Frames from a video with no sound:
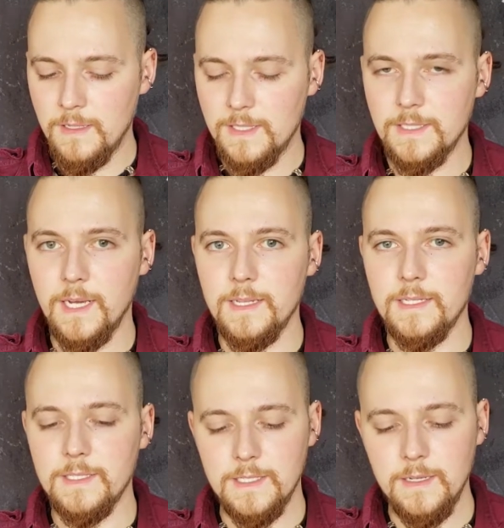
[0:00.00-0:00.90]

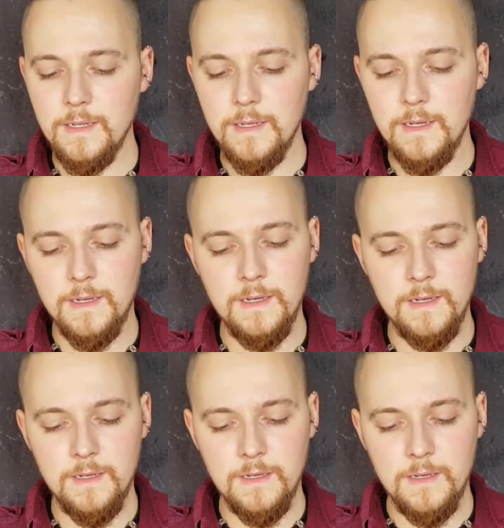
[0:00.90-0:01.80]
Silence.
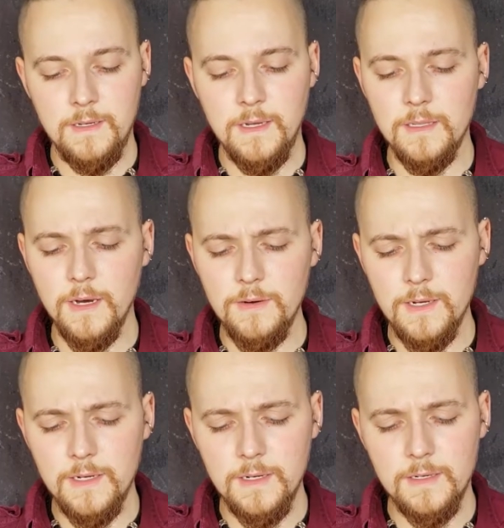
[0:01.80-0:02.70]
"Hello?"
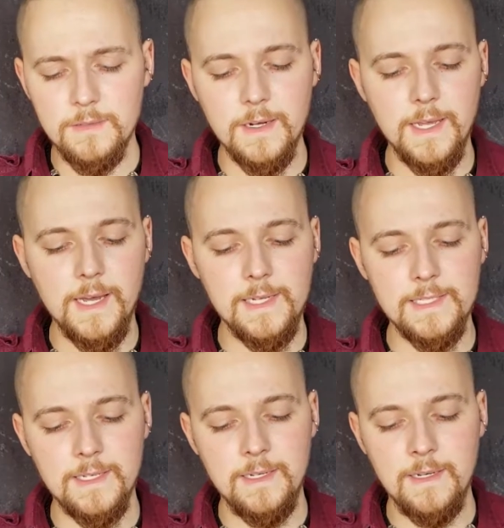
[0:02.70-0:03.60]
Ruggy
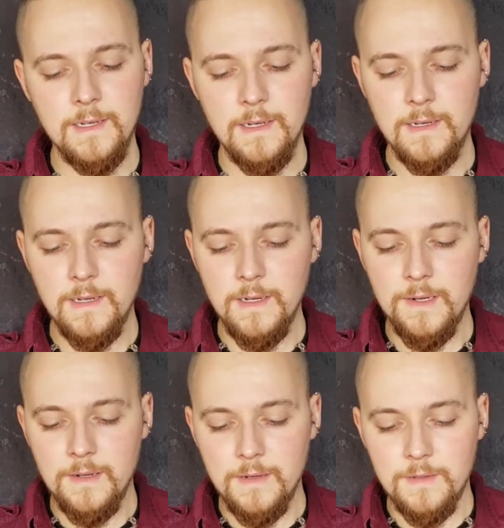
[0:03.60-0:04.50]
asked.
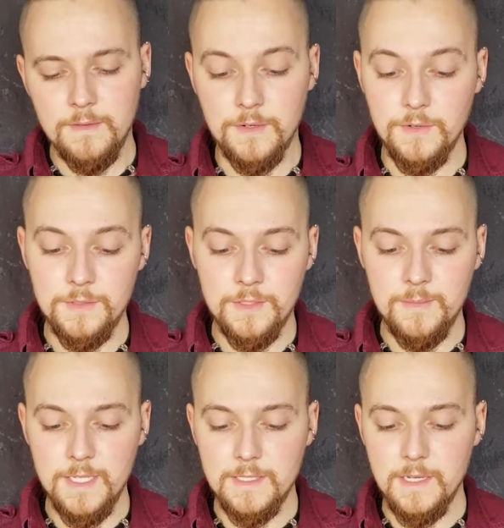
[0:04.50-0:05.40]
The cruiser
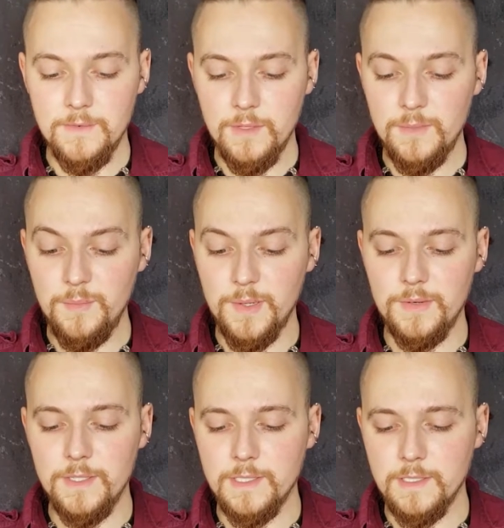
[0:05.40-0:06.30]
made several beeping
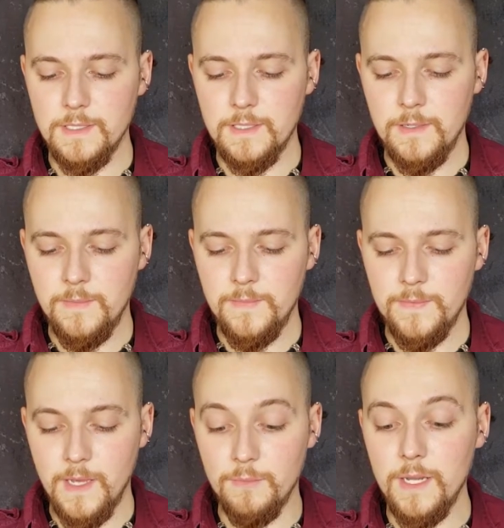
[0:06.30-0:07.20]
noises.
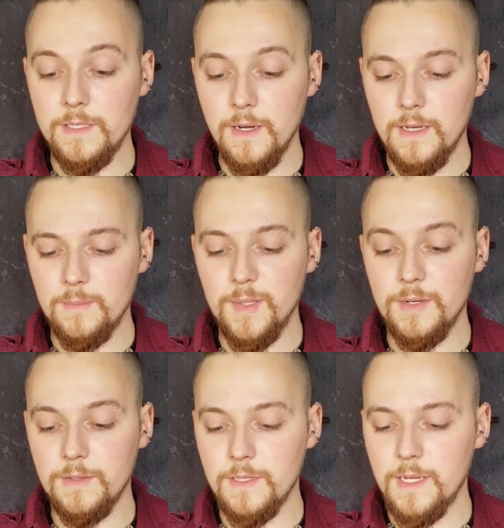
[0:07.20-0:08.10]
A red dot
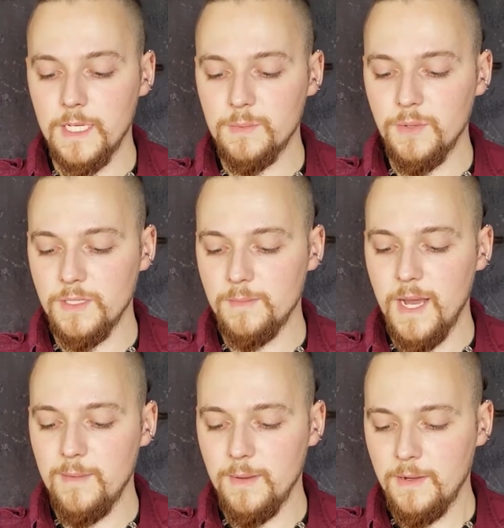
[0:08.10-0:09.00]
appeared on the dashboard's
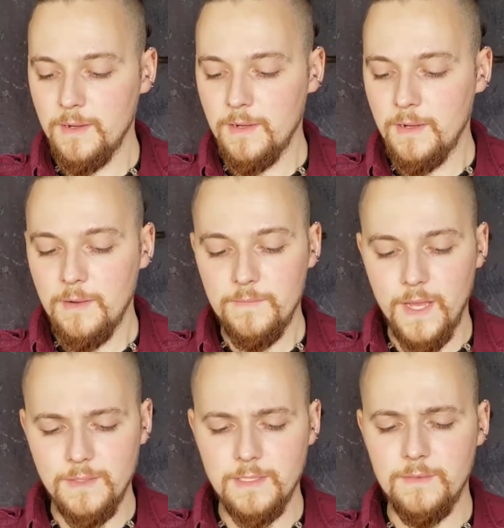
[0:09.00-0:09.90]
map.
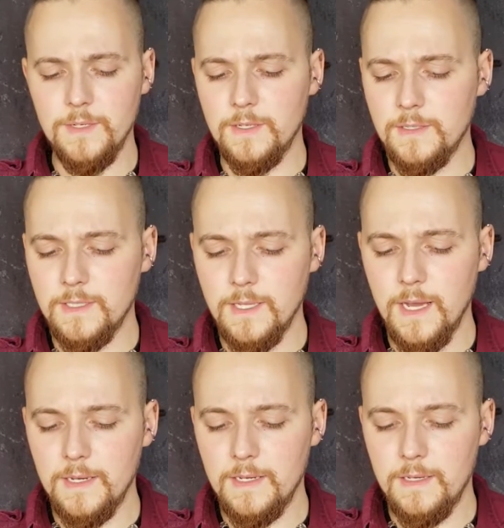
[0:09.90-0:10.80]
That was never a good
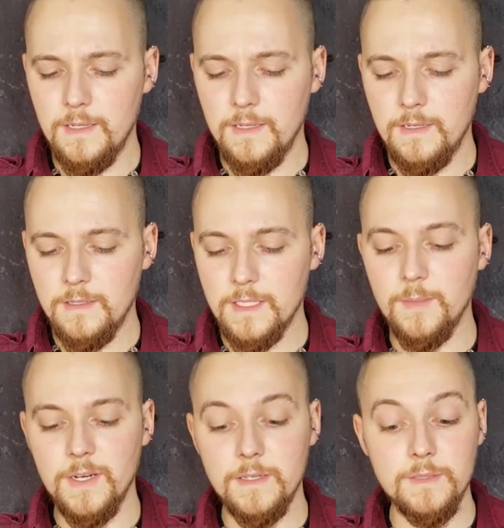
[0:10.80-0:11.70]
sign.
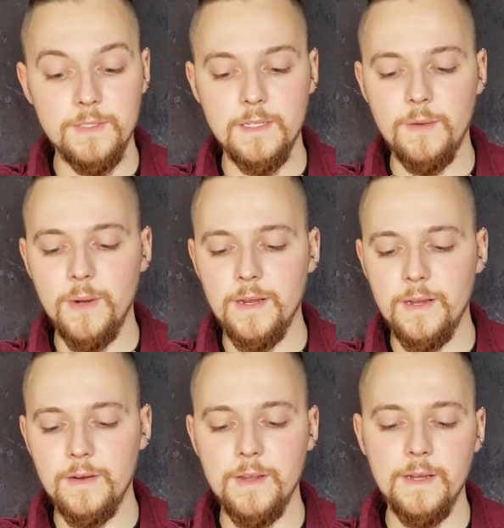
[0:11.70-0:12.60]
Someone else was in the
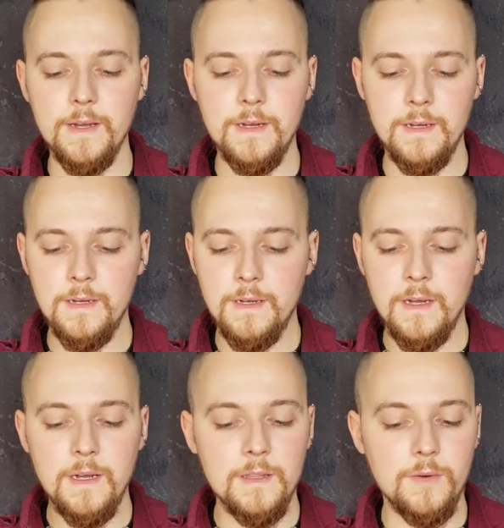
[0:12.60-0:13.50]
area.
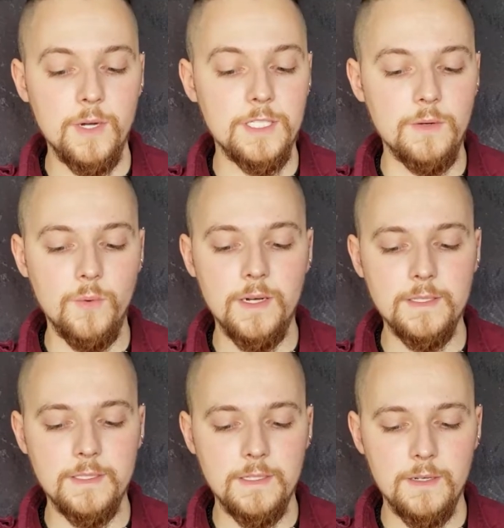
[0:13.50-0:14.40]
The question
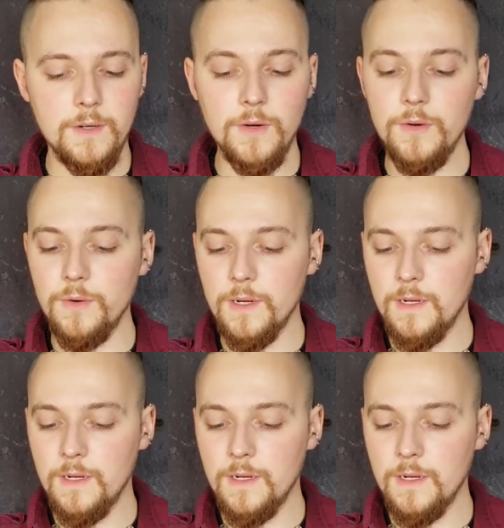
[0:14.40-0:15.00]
was, who?